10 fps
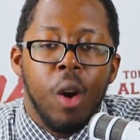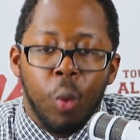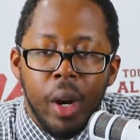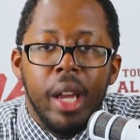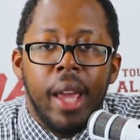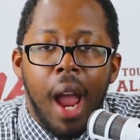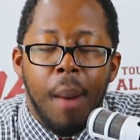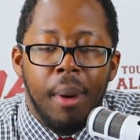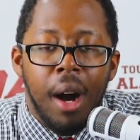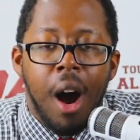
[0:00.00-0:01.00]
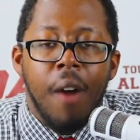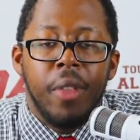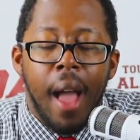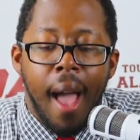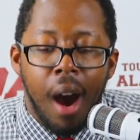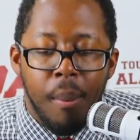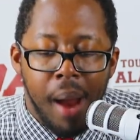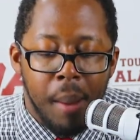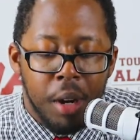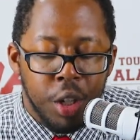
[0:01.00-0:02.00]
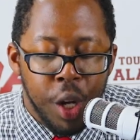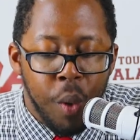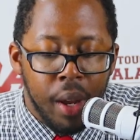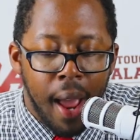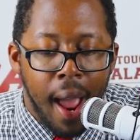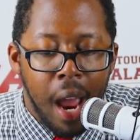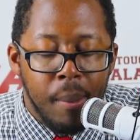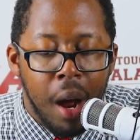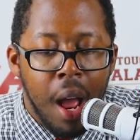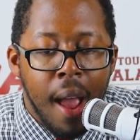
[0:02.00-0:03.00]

recap of the Alabama-Duke game,